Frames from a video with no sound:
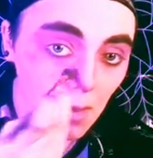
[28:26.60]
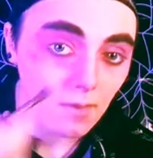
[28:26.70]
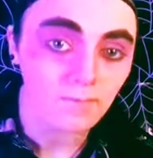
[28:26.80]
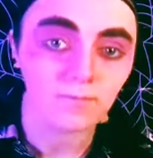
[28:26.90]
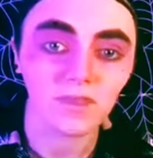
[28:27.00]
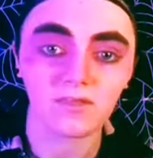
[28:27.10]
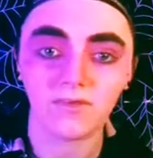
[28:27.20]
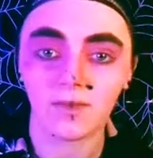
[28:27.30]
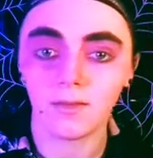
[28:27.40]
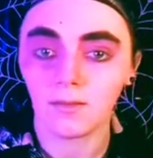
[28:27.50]
That's fine.
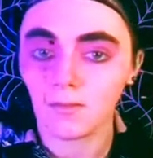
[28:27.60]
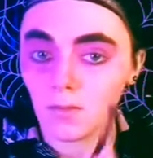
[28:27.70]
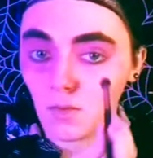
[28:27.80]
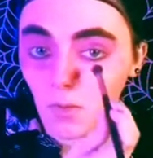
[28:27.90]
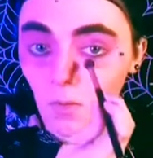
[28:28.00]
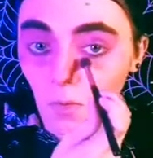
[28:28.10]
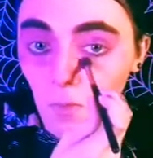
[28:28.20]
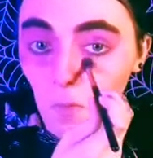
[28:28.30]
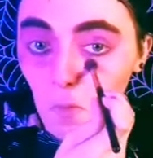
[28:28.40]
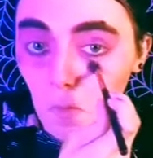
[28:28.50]

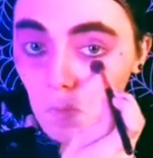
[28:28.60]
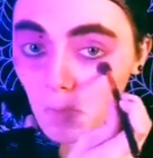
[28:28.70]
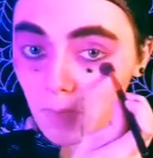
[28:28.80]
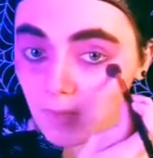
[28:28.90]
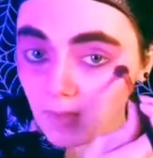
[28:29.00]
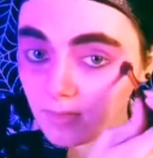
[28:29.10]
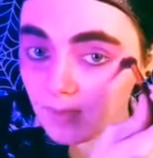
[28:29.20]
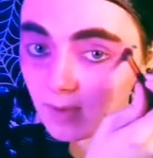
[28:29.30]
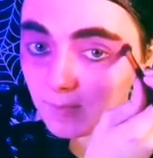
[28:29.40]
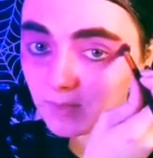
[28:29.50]
Uh-oh. Might be a
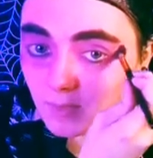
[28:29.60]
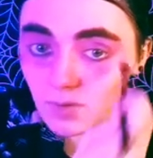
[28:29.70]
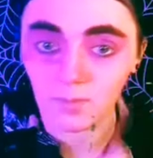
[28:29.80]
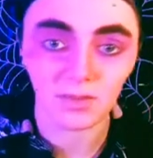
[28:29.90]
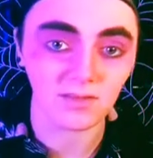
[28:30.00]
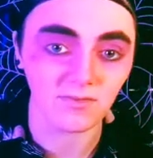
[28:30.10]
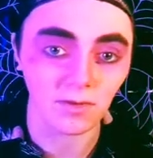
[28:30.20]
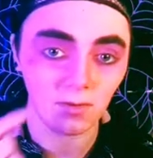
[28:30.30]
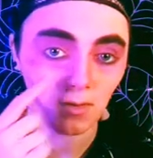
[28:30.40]
tiny bit dark, but that's fine.